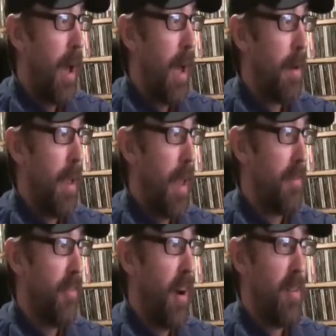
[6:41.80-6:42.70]

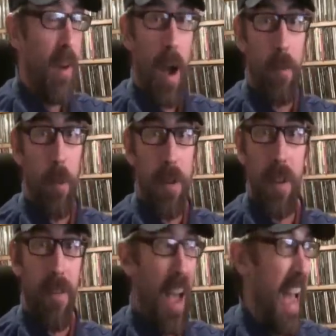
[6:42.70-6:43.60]
in front of
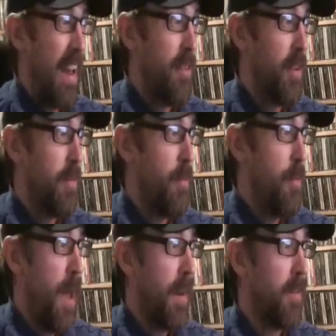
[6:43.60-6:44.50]
upwards of 100
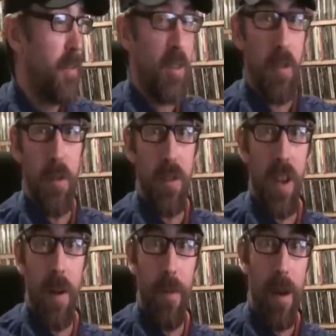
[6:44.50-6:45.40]
medical students
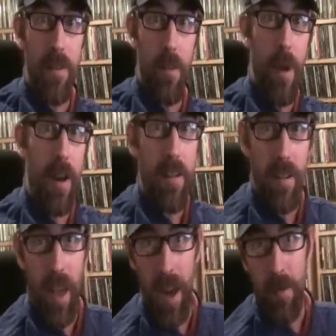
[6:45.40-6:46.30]
about the medical
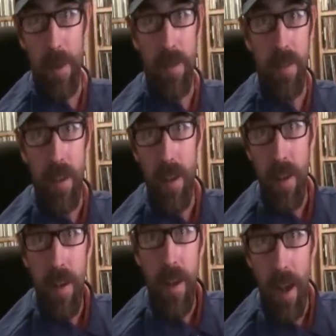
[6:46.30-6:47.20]
cannabis
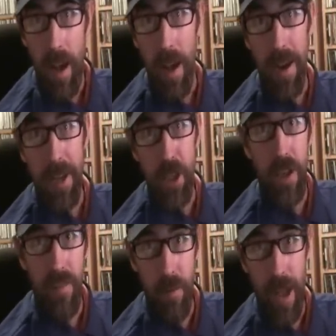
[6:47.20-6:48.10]

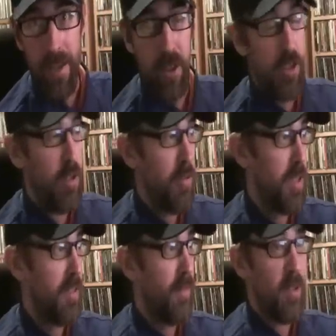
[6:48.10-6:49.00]
initiative in
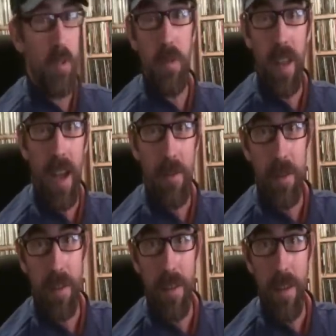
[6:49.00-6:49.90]
Massachusetts for
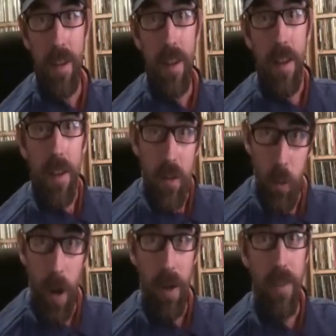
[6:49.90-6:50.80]

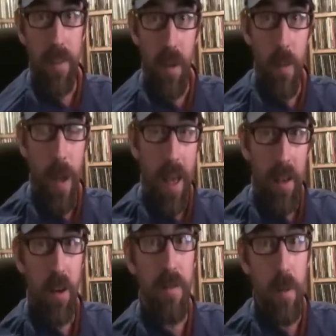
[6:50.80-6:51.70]
2012 that's on the
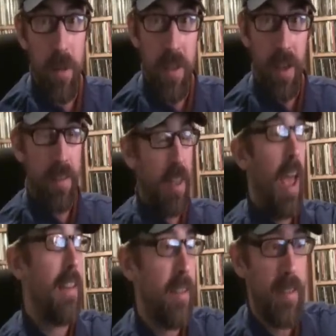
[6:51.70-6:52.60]
ballot November 6th.
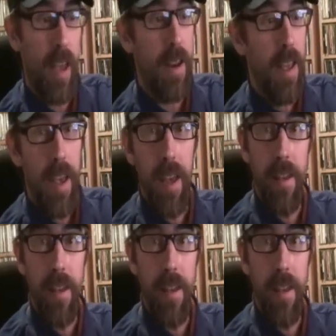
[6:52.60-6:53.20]
As I said,